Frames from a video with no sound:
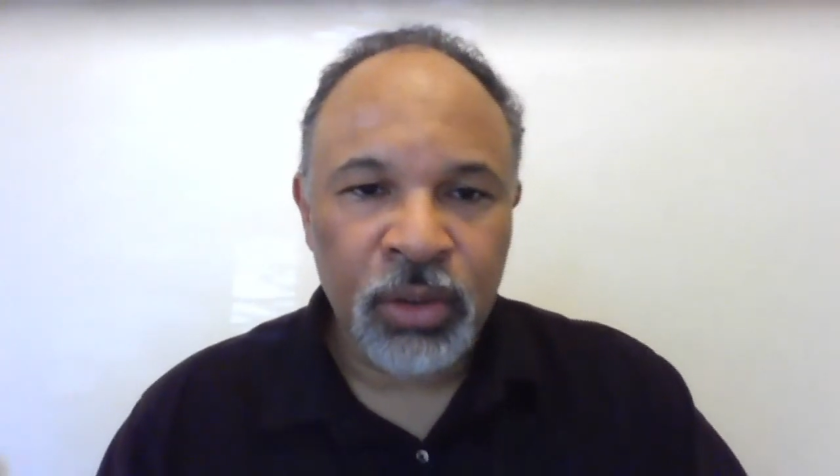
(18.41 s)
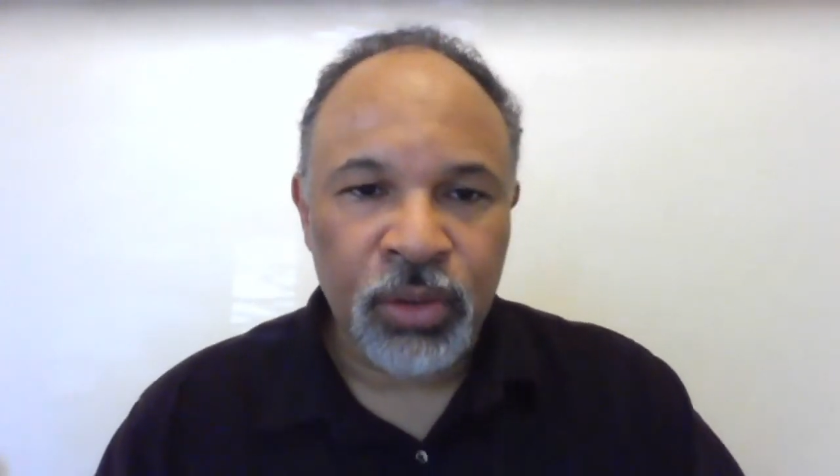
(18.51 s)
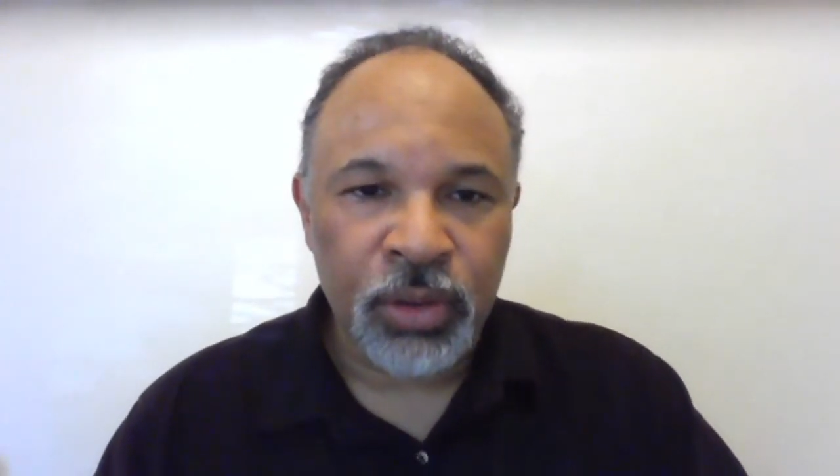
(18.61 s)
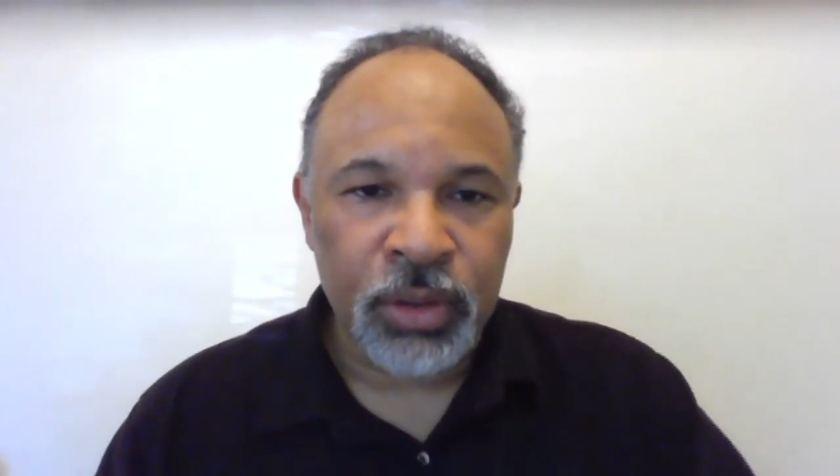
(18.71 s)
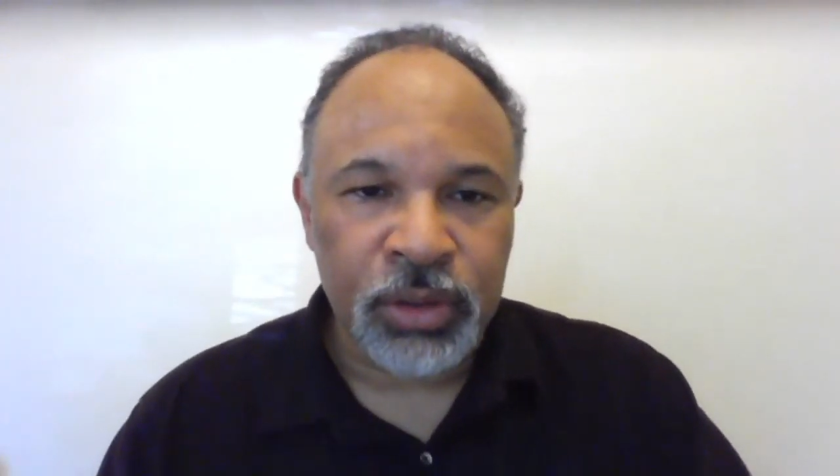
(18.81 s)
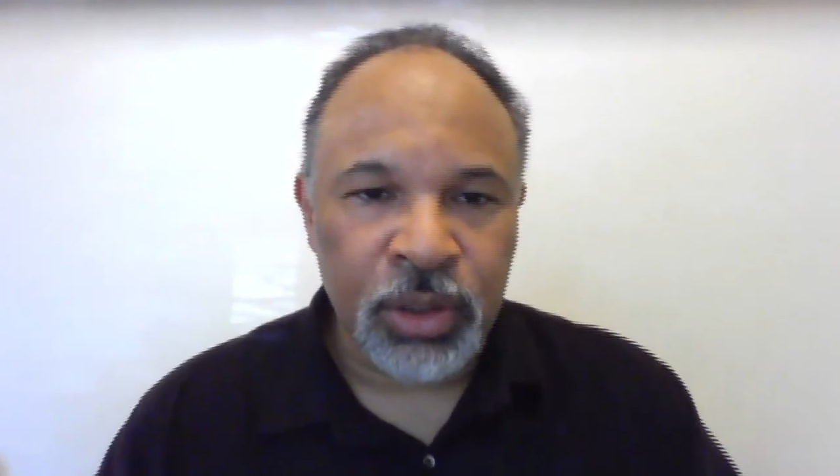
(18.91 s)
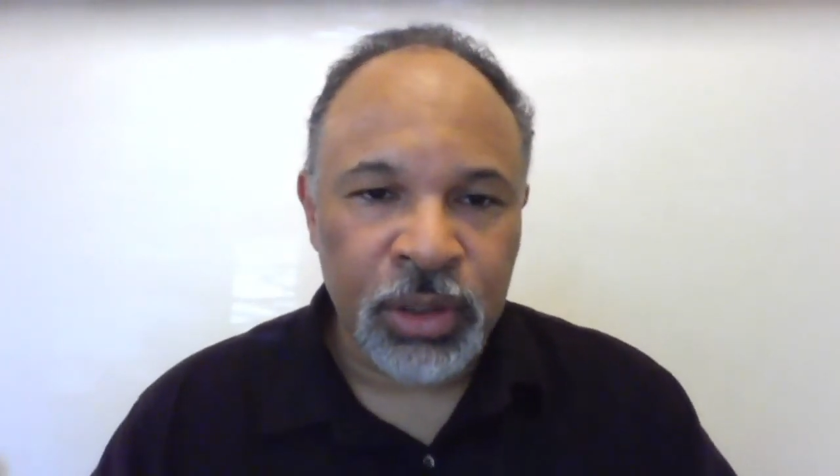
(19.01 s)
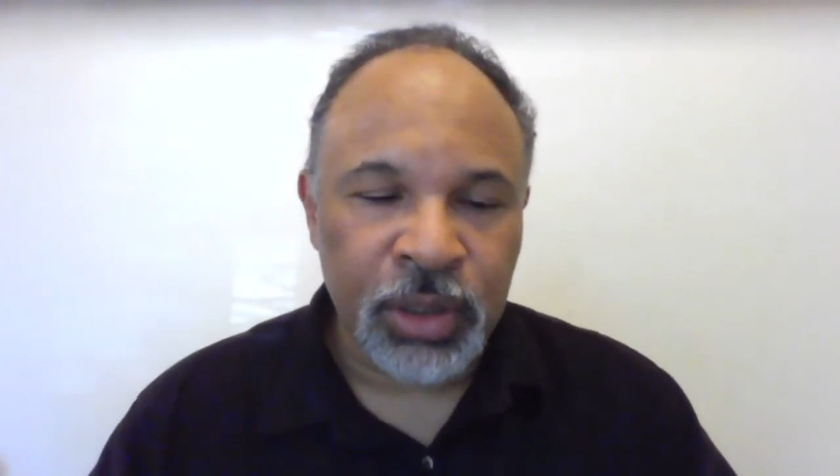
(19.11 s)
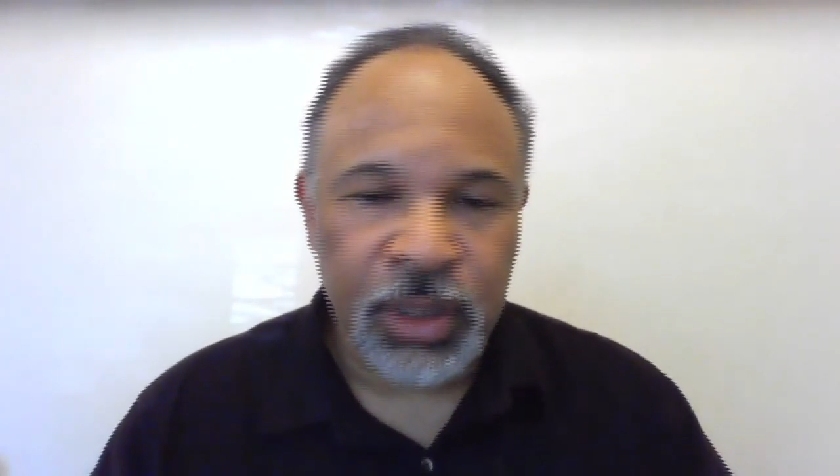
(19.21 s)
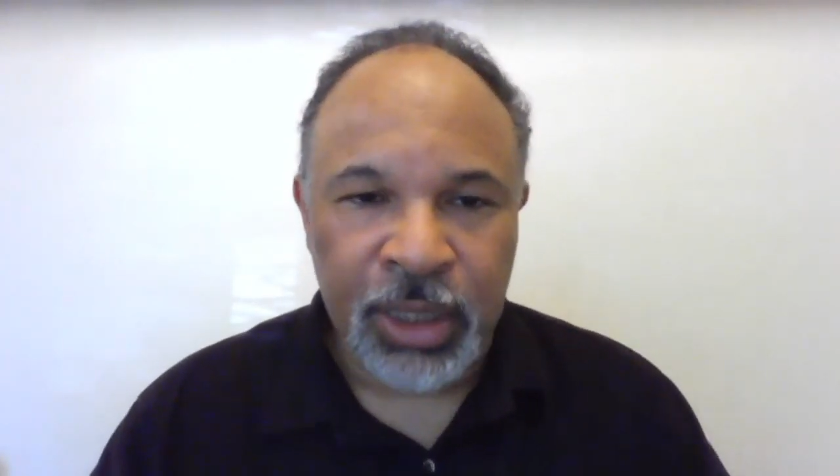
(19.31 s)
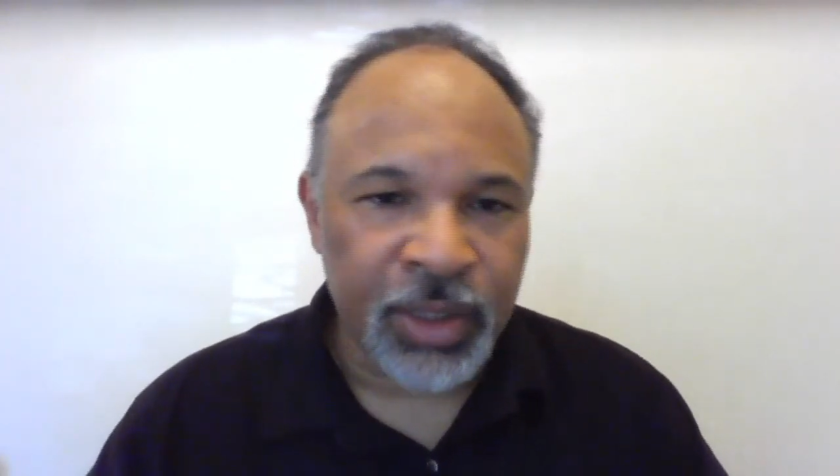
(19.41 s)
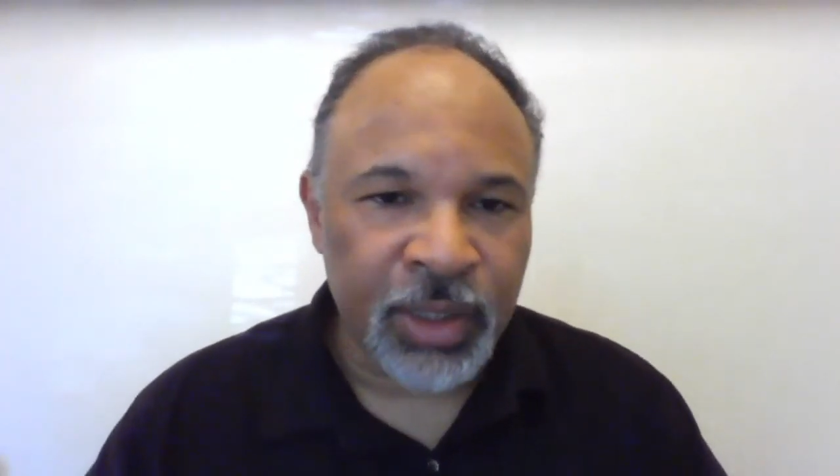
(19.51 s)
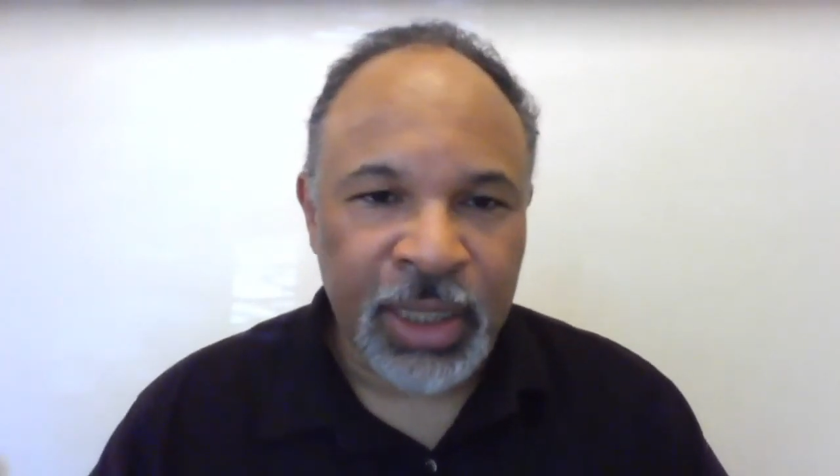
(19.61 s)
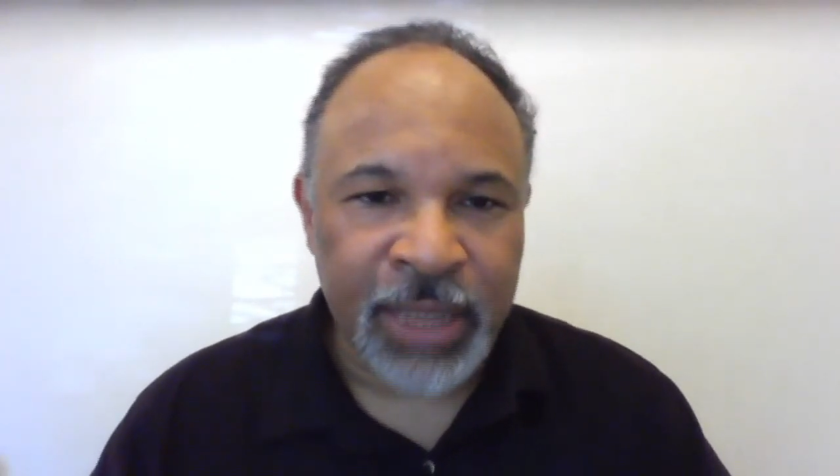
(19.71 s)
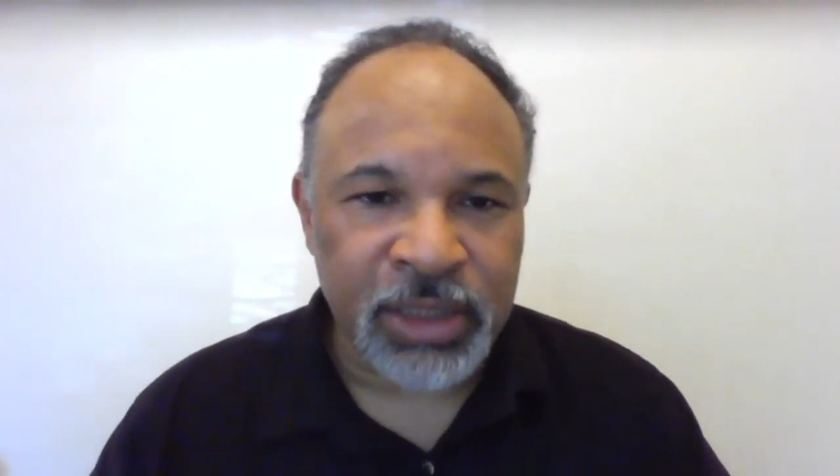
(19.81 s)
or in
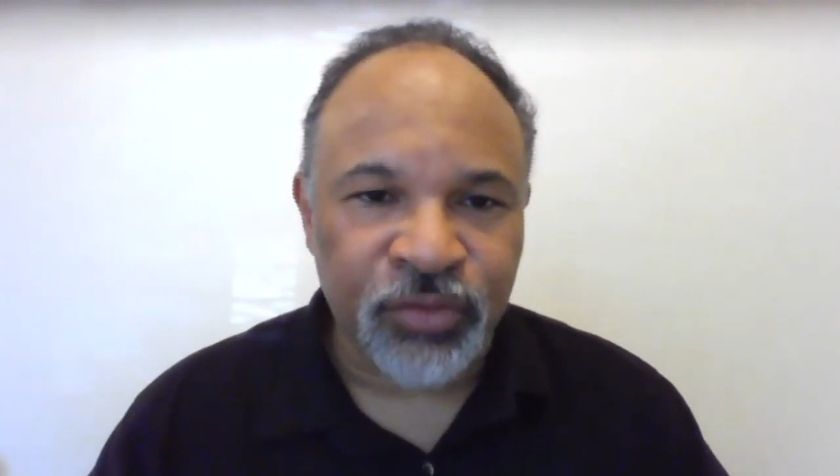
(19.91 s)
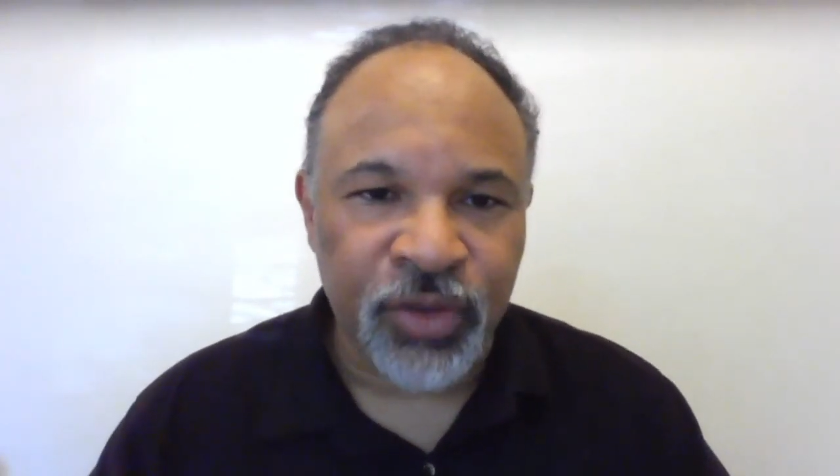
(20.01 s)
the last